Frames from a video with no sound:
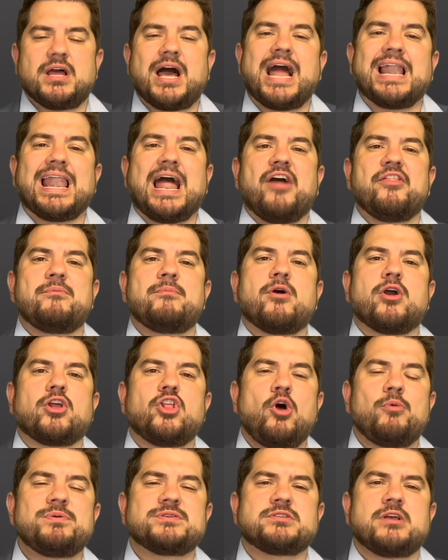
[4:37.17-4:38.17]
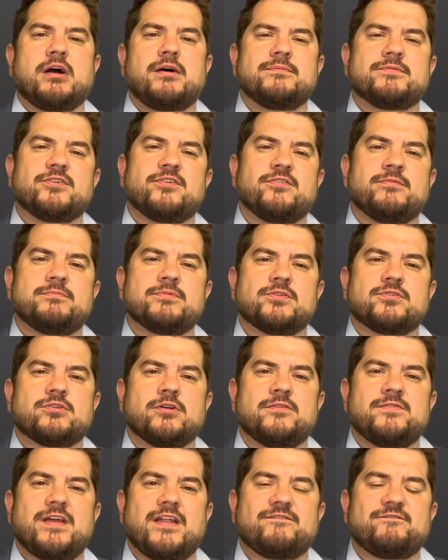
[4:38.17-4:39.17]
Allow the Mark Lopez Law Firm to
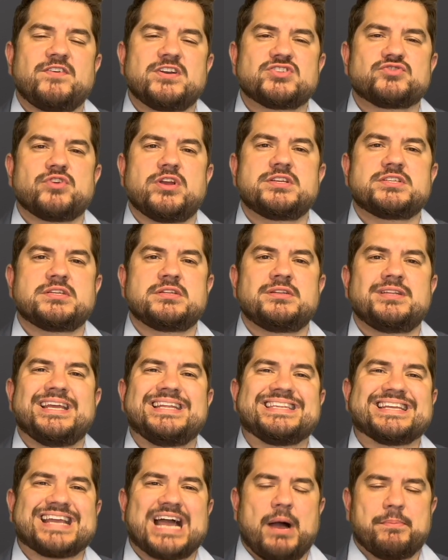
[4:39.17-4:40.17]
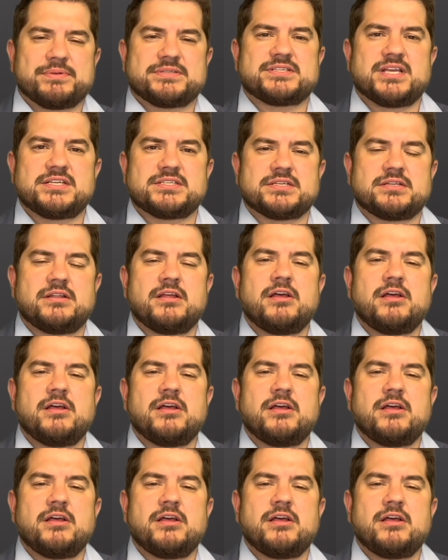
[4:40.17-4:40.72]
turn that frustration into compensation.